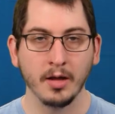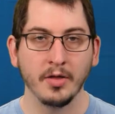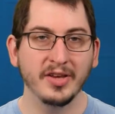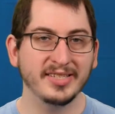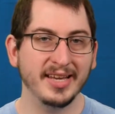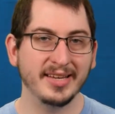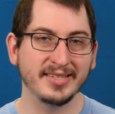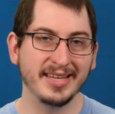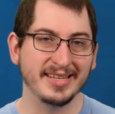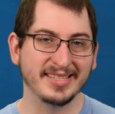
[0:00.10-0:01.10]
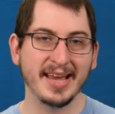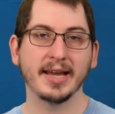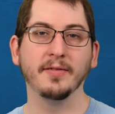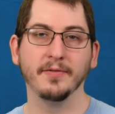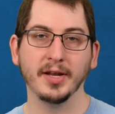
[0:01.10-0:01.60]
This is the
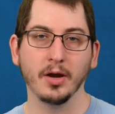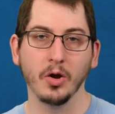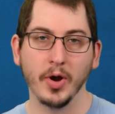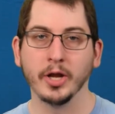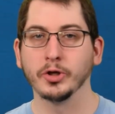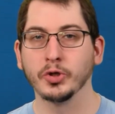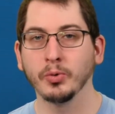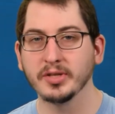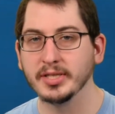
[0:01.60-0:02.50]
second video in a short